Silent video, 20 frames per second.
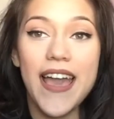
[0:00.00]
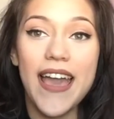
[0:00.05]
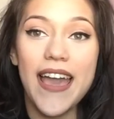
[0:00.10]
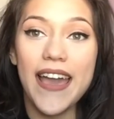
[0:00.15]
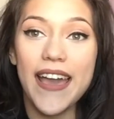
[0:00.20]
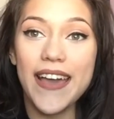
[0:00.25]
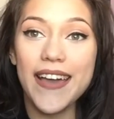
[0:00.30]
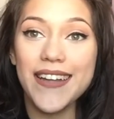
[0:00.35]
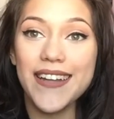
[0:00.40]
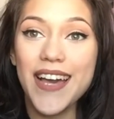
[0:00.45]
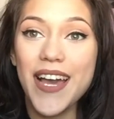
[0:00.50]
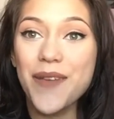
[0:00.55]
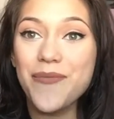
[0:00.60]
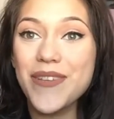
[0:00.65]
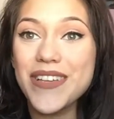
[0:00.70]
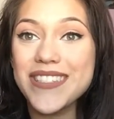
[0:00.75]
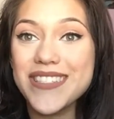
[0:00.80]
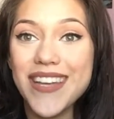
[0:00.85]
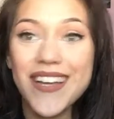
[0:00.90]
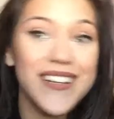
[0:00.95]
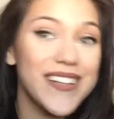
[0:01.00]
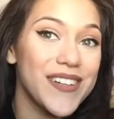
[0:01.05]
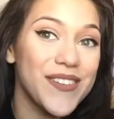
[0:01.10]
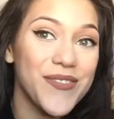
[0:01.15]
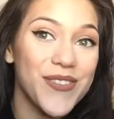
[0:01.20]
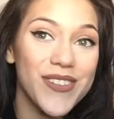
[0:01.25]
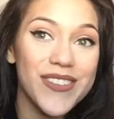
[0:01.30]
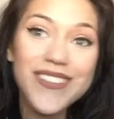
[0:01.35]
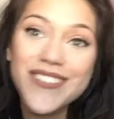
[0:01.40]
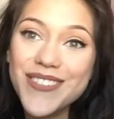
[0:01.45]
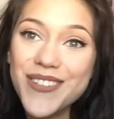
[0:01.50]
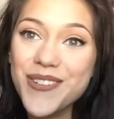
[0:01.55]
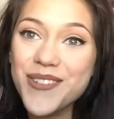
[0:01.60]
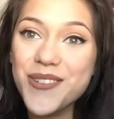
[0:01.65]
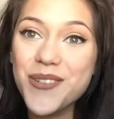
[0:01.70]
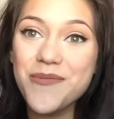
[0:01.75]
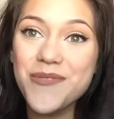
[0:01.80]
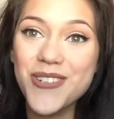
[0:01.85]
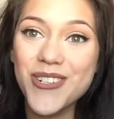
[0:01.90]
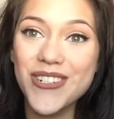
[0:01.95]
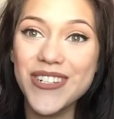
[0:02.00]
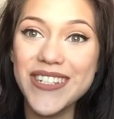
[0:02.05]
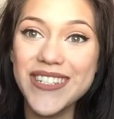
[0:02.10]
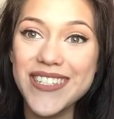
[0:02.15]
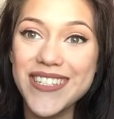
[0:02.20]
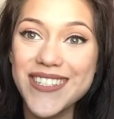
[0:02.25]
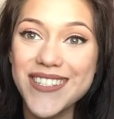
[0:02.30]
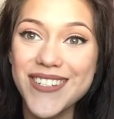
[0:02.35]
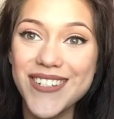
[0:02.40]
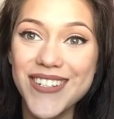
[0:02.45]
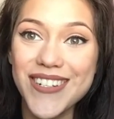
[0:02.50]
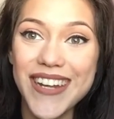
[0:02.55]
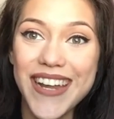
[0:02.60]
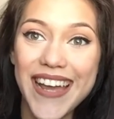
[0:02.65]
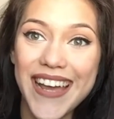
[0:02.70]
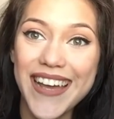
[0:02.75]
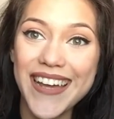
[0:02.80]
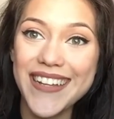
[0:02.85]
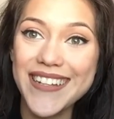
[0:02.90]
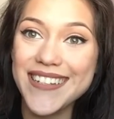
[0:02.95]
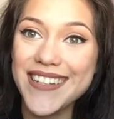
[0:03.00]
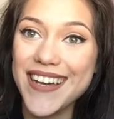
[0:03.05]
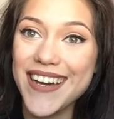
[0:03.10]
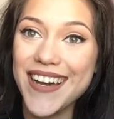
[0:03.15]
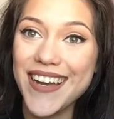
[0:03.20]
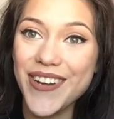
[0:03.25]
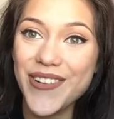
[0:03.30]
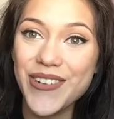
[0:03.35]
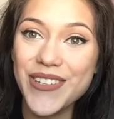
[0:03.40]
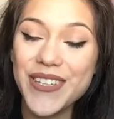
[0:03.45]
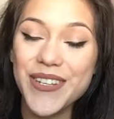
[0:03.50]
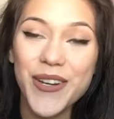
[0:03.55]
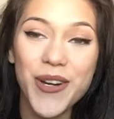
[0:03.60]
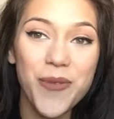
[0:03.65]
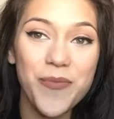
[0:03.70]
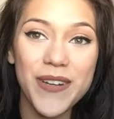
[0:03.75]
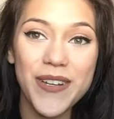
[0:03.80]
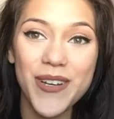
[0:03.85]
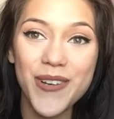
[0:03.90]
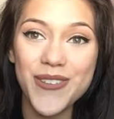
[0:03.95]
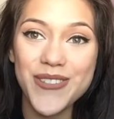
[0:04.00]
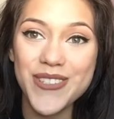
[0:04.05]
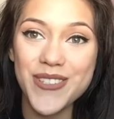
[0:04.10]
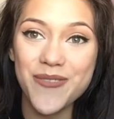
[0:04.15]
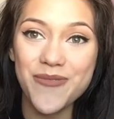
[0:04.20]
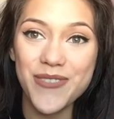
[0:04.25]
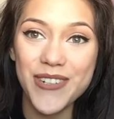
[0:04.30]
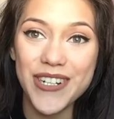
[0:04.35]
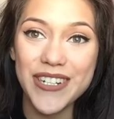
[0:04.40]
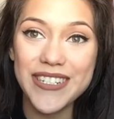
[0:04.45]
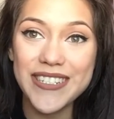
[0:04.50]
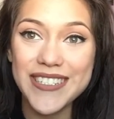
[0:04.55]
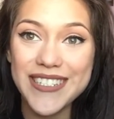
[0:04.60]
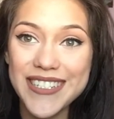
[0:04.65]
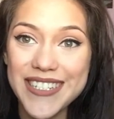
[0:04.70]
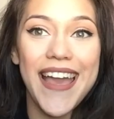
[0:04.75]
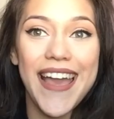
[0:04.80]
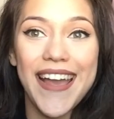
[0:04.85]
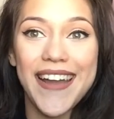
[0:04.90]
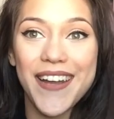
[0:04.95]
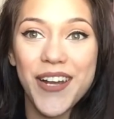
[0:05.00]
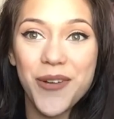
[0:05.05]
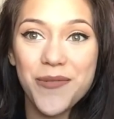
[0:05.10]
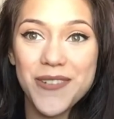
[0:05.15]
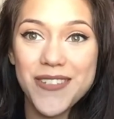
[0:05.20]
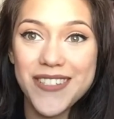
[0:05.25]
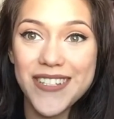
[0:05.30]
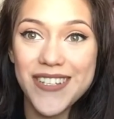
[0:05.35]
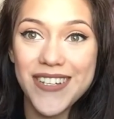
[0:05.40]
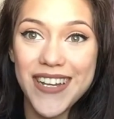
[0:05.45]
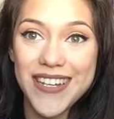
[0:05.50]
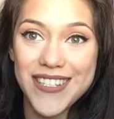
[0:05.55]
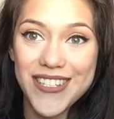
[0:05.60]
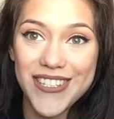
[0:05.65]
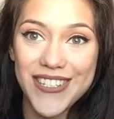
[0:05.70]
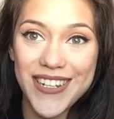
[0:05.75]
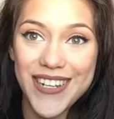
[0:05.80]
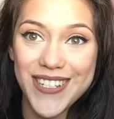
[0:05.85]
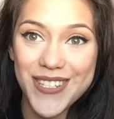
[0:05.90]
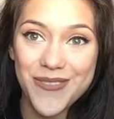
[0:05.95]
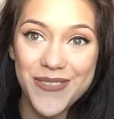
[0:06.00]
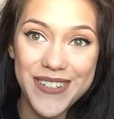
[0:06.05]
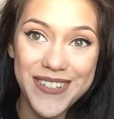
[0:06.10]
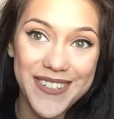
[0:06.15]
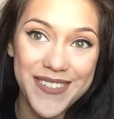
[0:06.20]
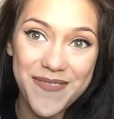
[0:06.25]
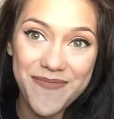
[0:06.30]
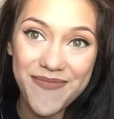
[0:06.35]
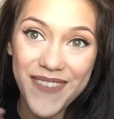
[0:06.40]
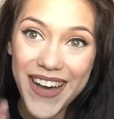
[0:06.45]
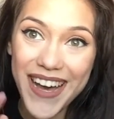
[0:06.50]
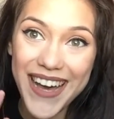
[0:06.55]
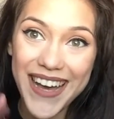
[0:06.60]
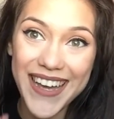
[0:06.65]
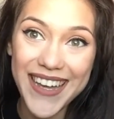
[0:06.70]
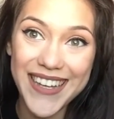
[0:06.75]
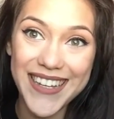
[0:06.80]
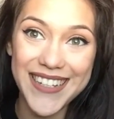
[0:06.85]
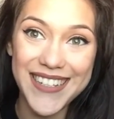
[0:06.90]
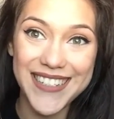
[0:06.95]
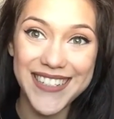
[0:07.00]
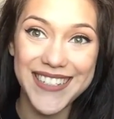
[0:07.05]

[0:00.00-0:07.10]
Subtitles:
And I'm excited for this YouTube journey to start, and I really hope it goes somewhere. And I hope to see you guys on the next one. Bye!